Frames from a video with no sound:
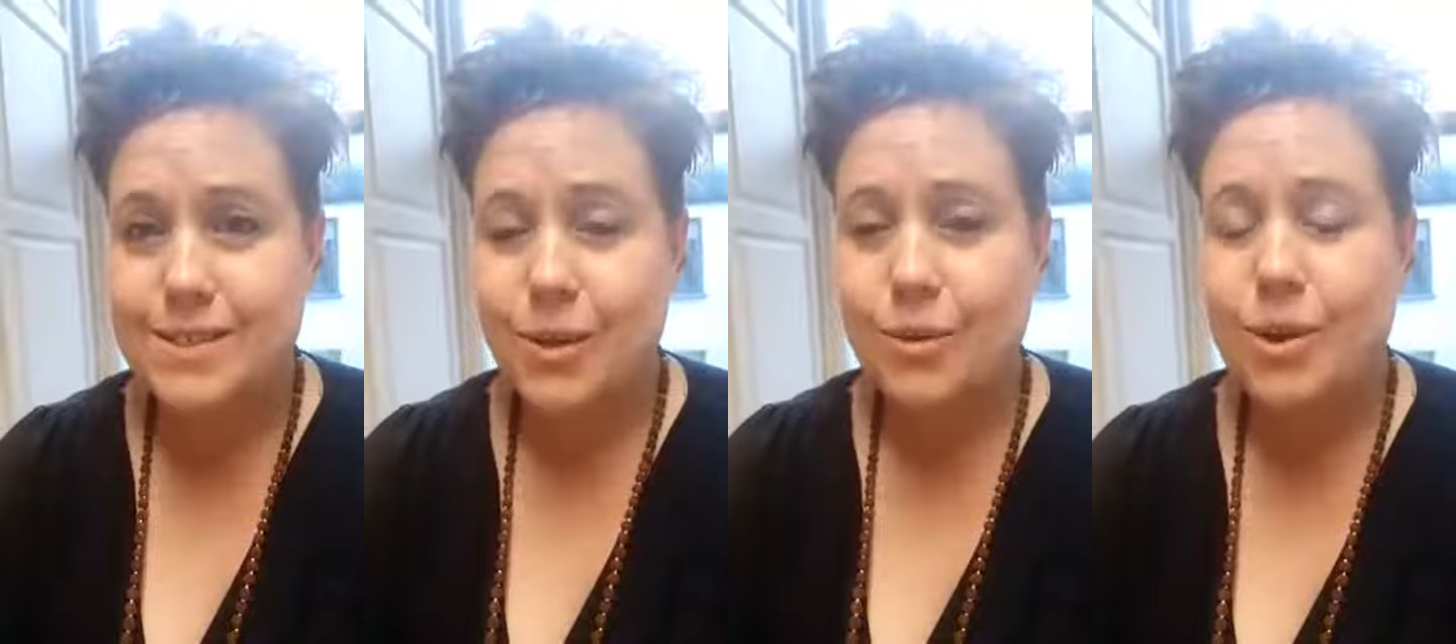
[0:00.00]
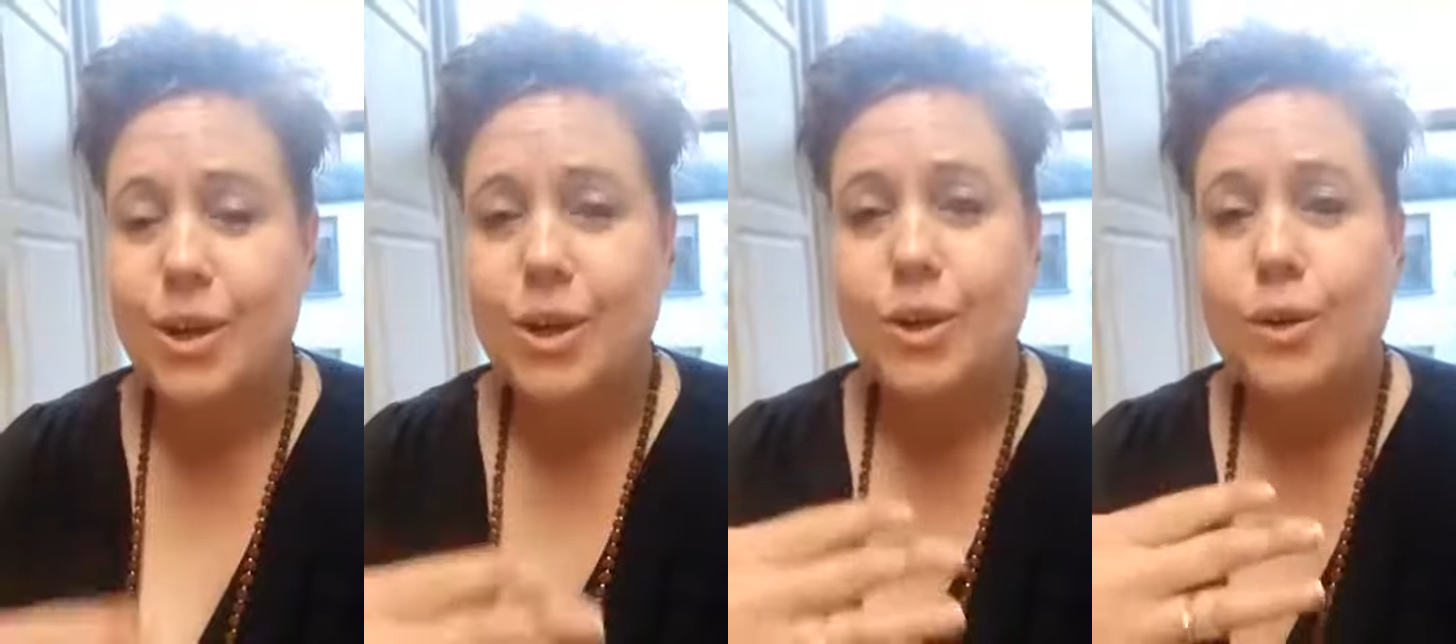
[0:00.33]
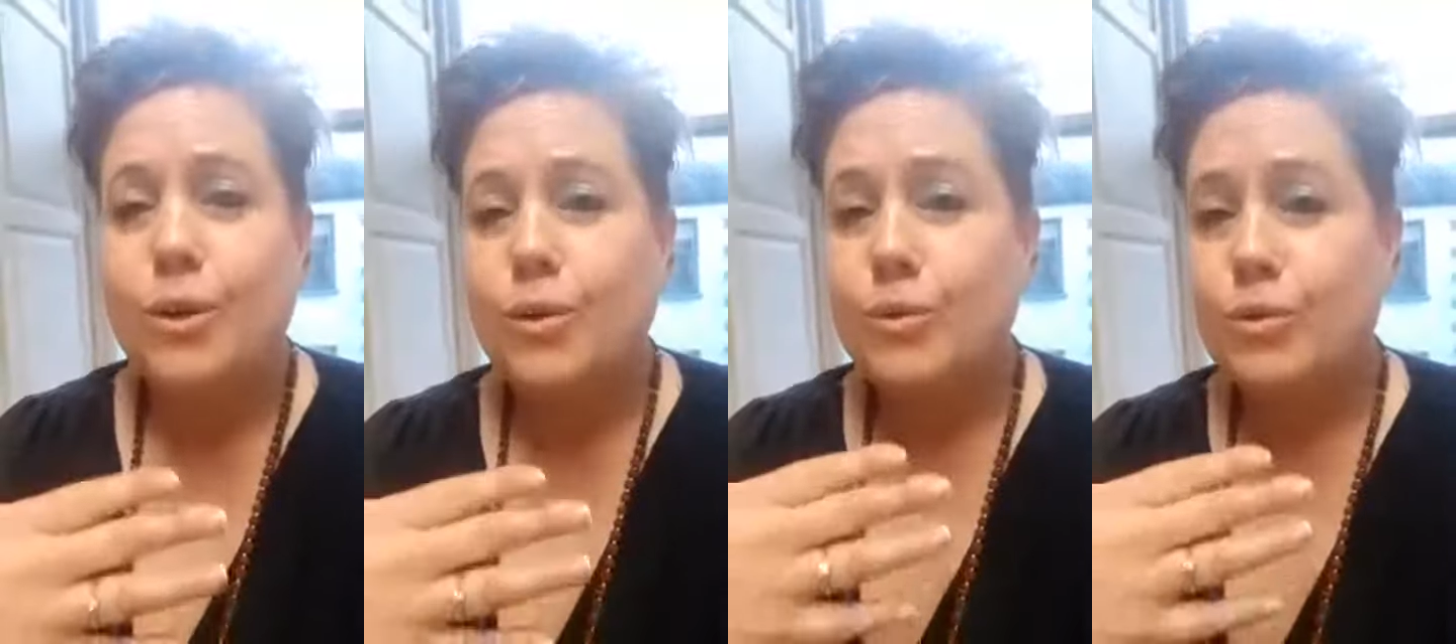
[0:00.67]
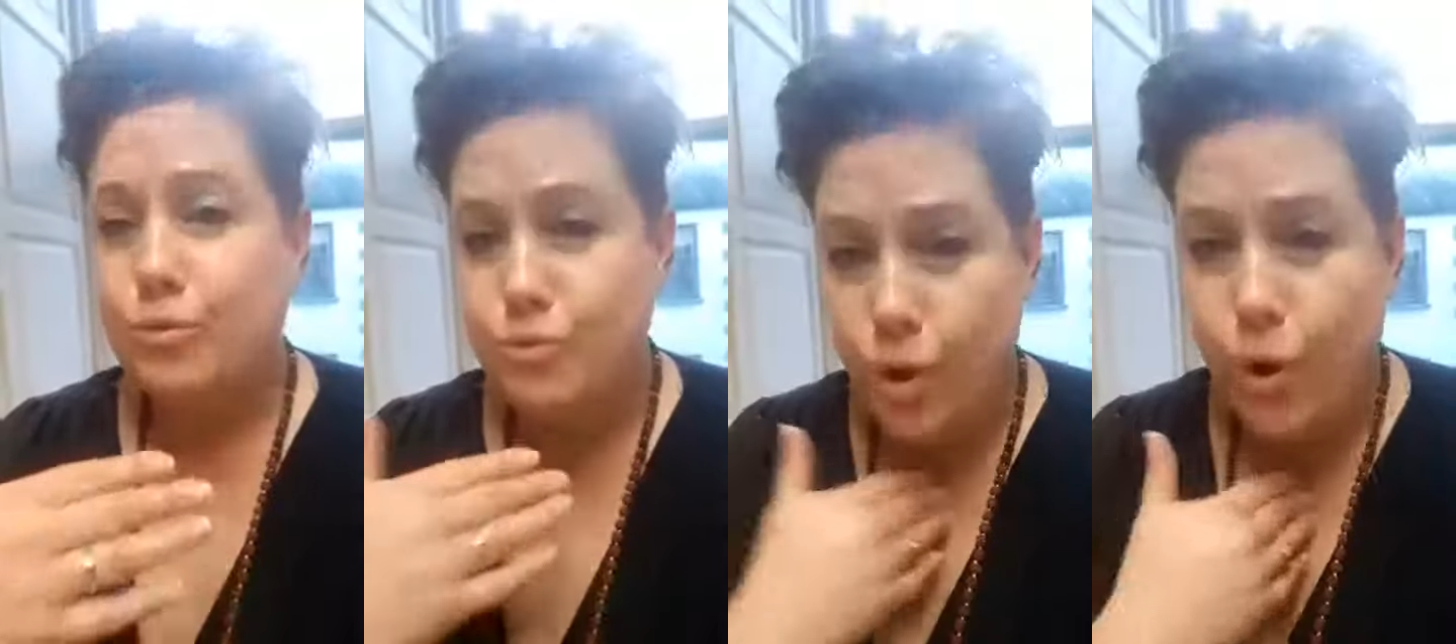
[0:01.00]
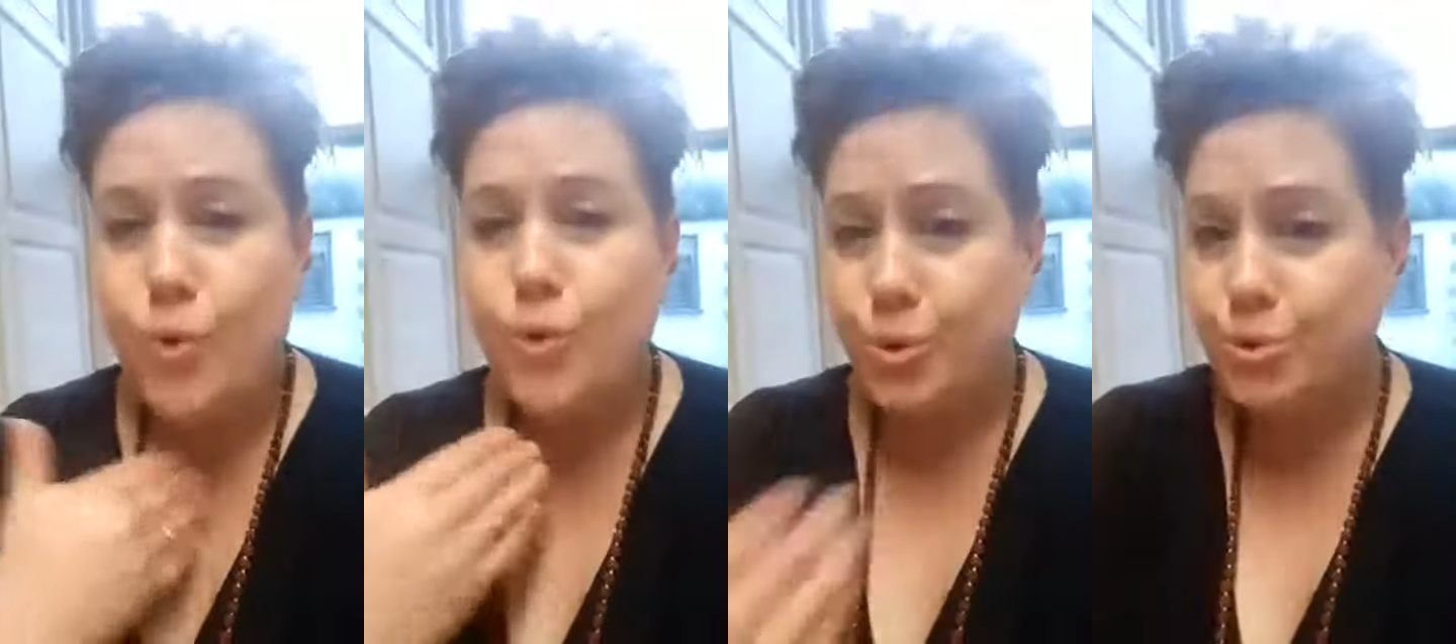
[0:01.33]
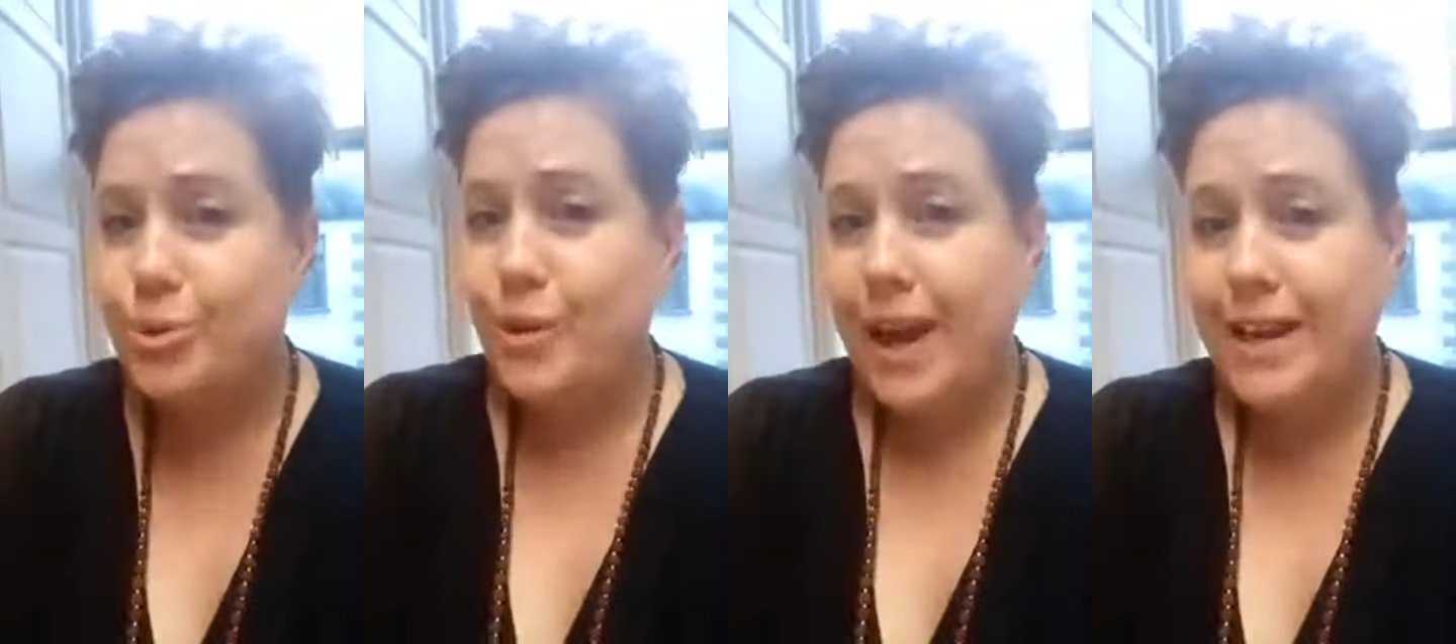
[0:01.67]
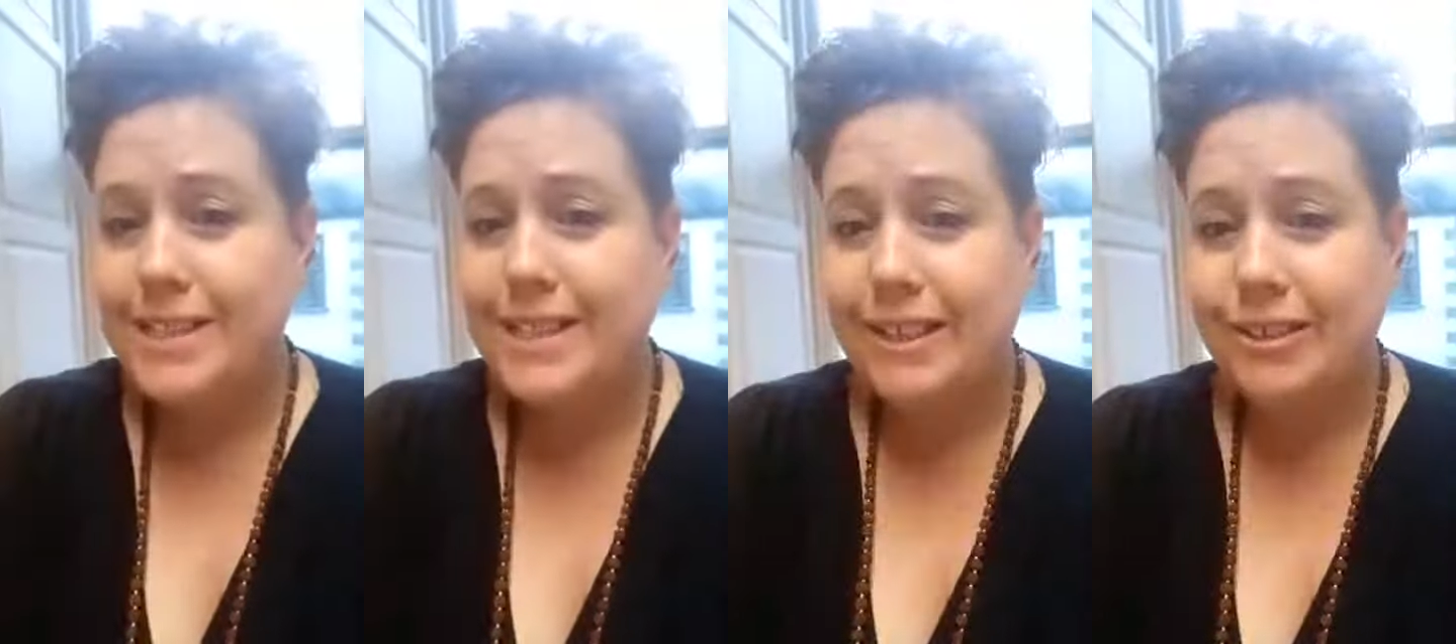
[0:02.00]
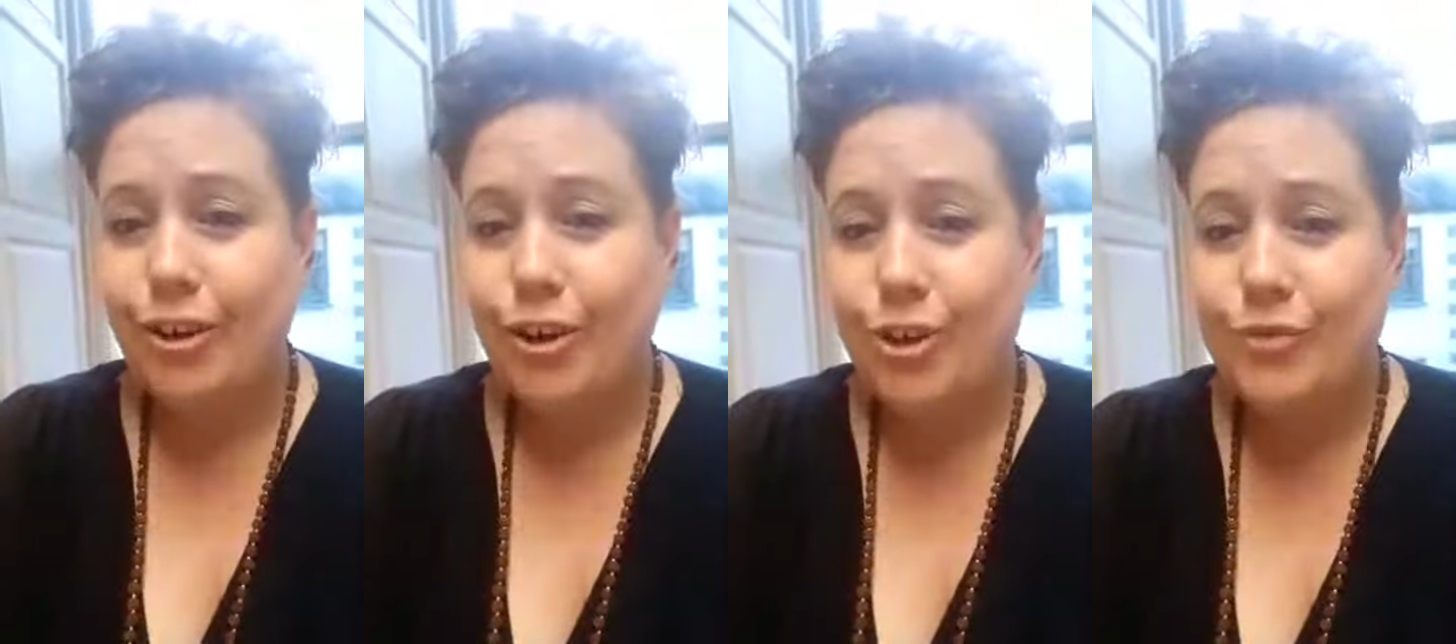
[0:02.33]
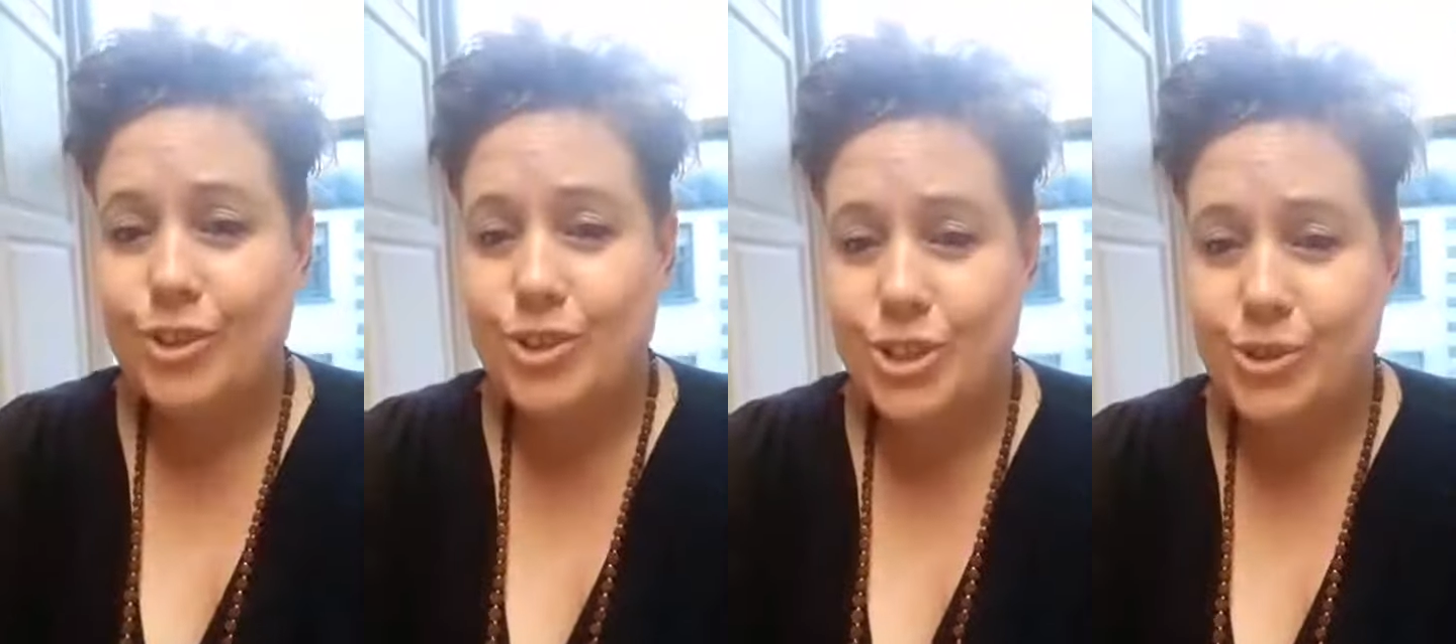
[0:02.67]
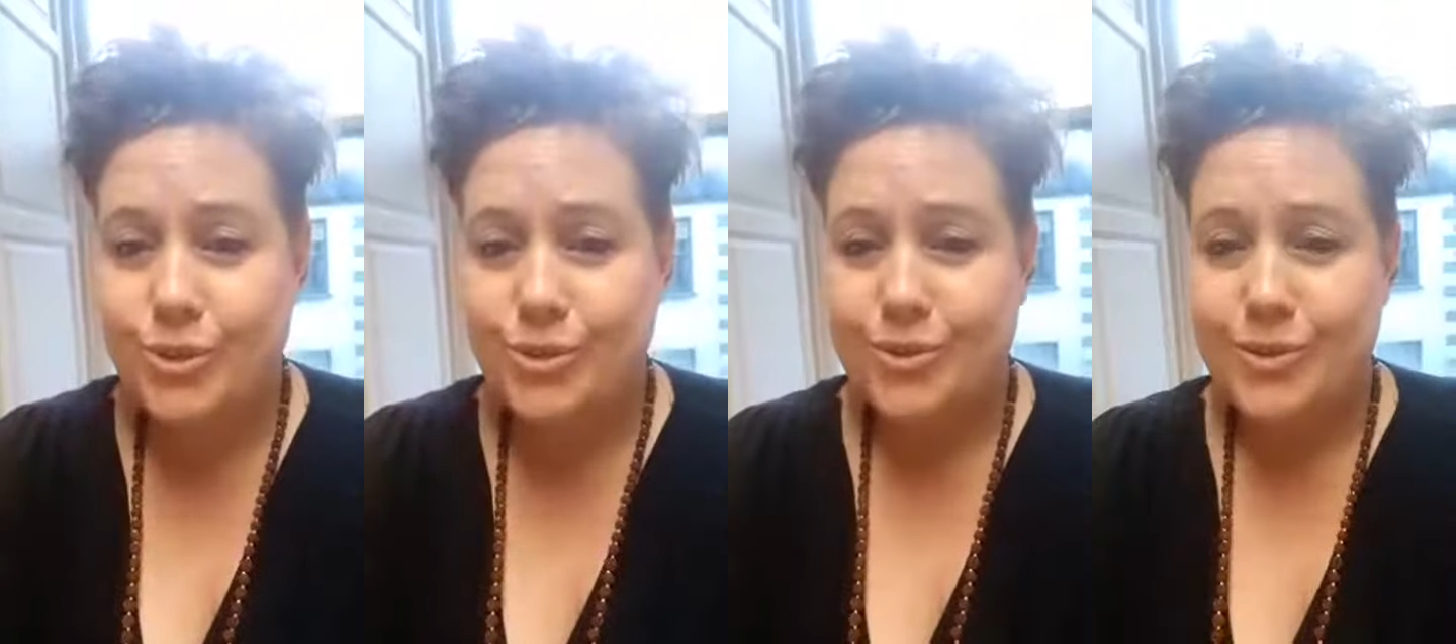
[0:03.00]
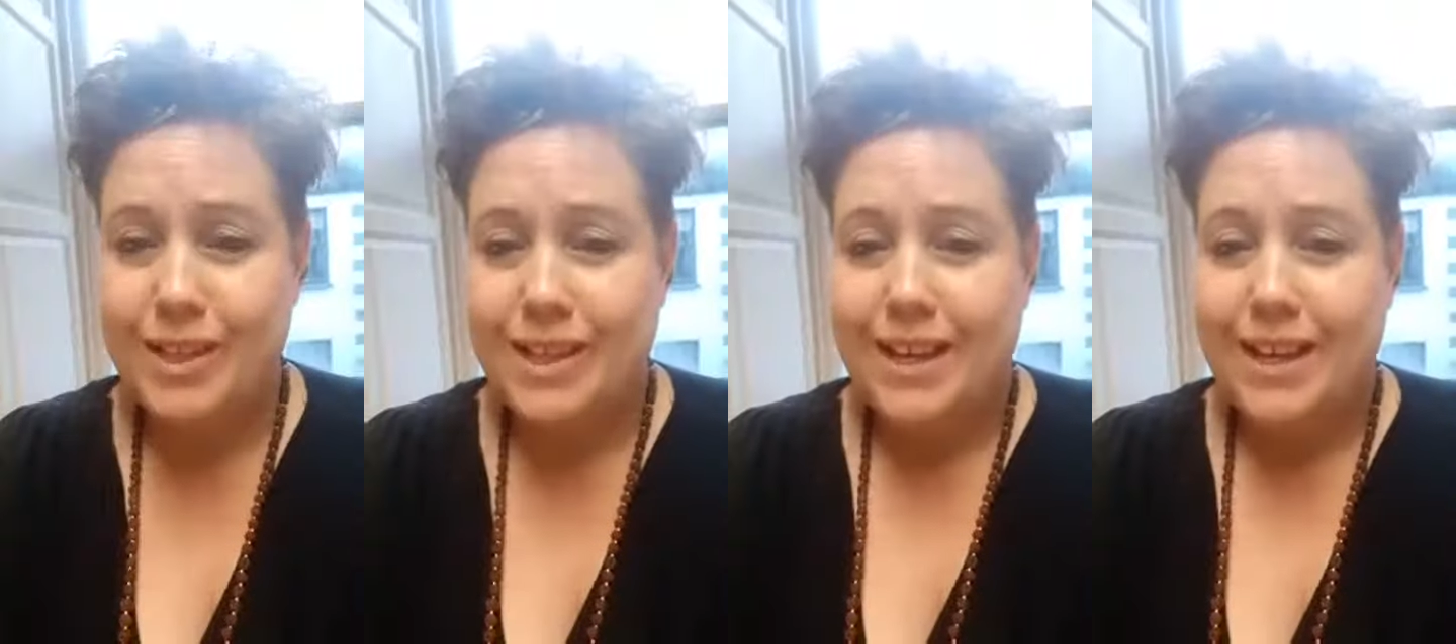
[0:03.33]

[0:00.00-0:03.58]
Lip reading: So know who you're handing it over to.